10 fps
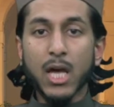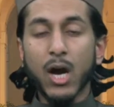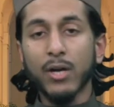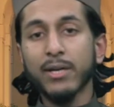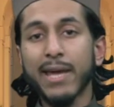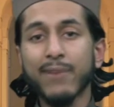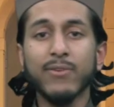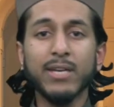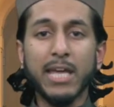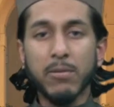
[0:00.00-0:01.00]
On an
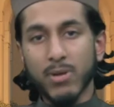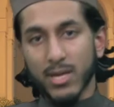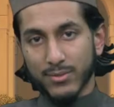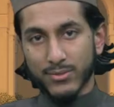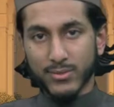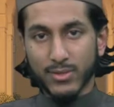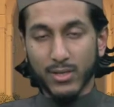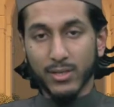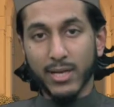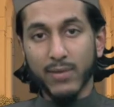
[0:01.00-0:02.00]
everyday base,
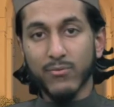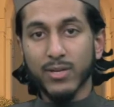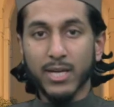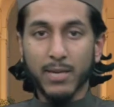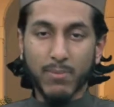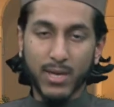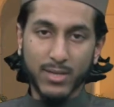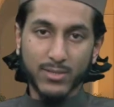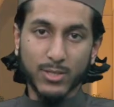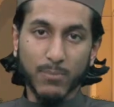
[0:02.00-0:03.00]

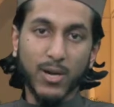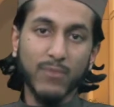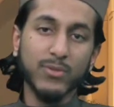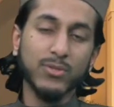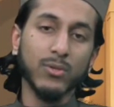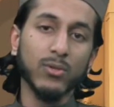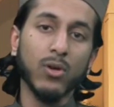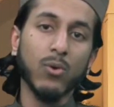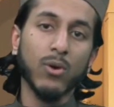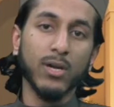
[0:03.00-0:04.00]
the Prophet
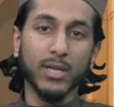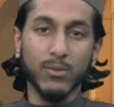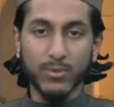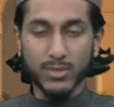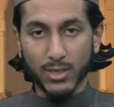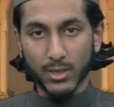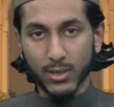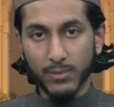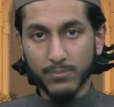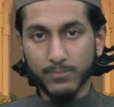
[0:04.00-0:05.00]
sallallahu alaihi
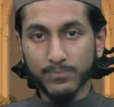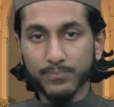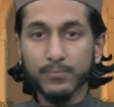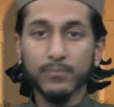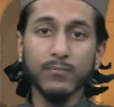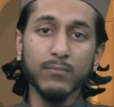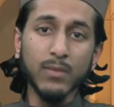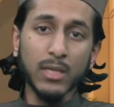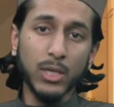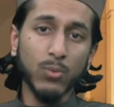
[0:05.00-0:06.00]
wasallam,
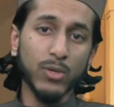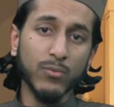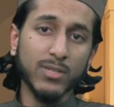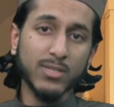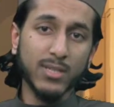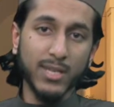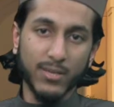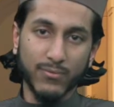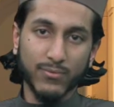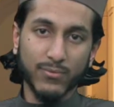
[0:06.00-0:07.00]
he would
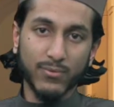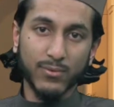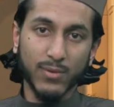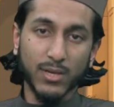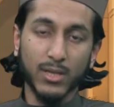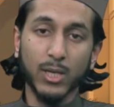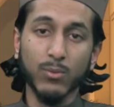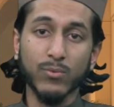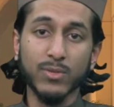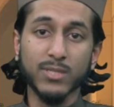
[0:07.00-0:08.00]
receive, right? He would
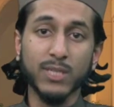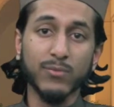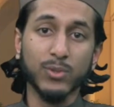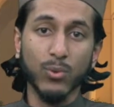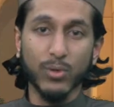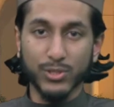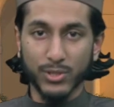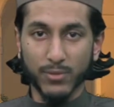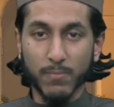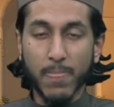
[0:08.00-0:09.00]
receive
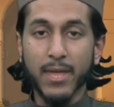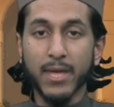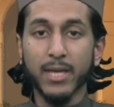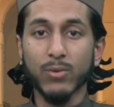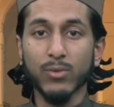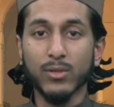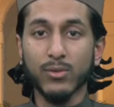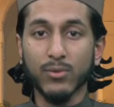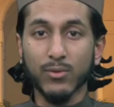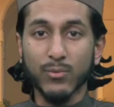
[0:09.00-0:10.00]
torture. He would
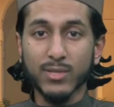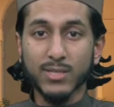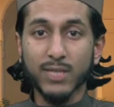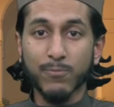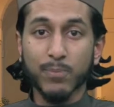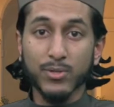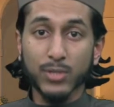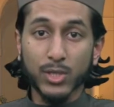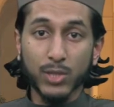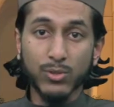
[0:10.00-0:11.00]
receive
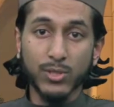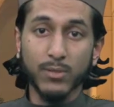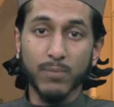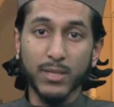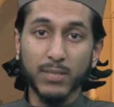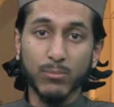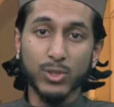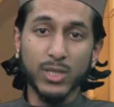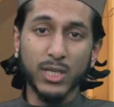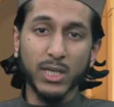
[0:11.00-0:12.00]
persecution by the
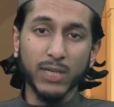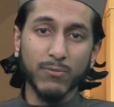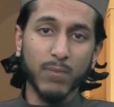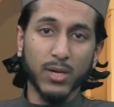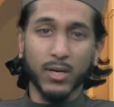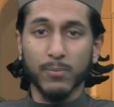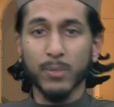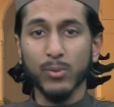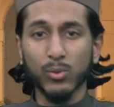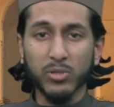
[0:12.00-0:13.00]
mushrikeen of Makkah,
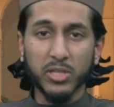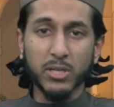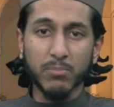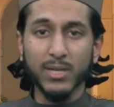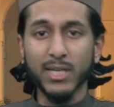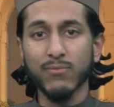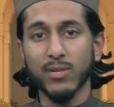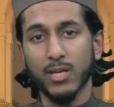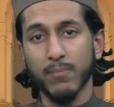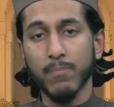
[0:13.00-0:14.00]
people who didn't believe in
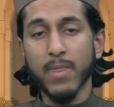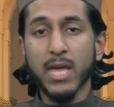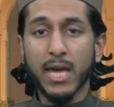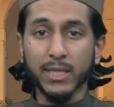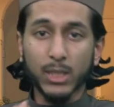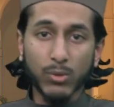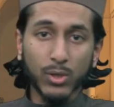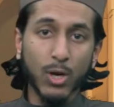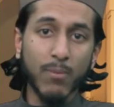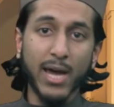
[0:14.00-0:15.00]
him, and they would
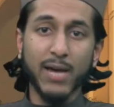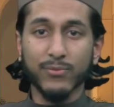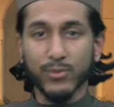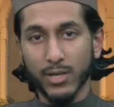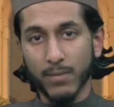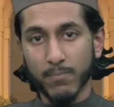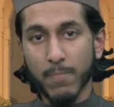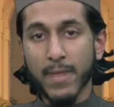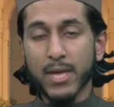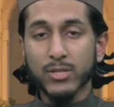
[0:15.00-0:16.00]
come after him.
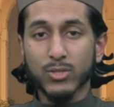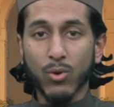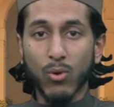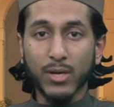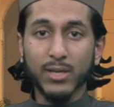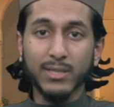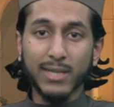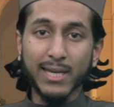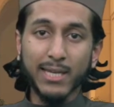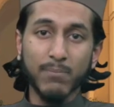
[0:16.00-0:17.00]
So on a
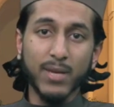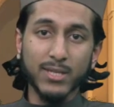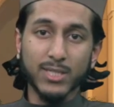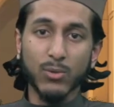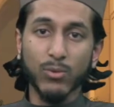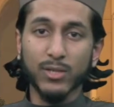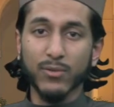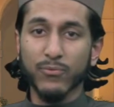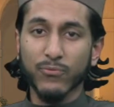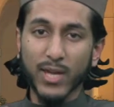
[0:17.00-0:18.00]
daily basis, he would
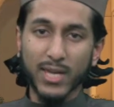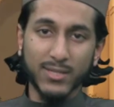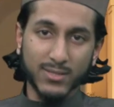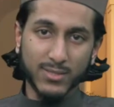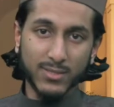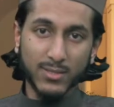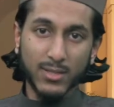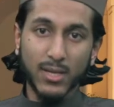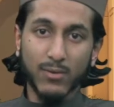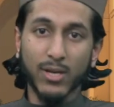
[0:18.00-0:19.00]
face,
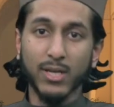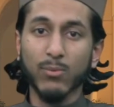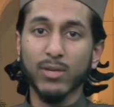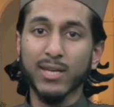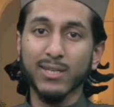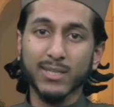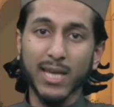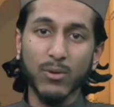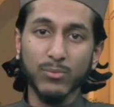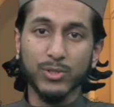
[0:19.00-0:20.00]
right? He would
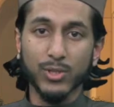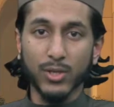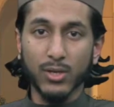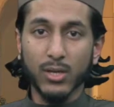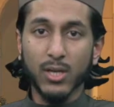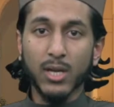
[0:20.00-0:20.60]
encounter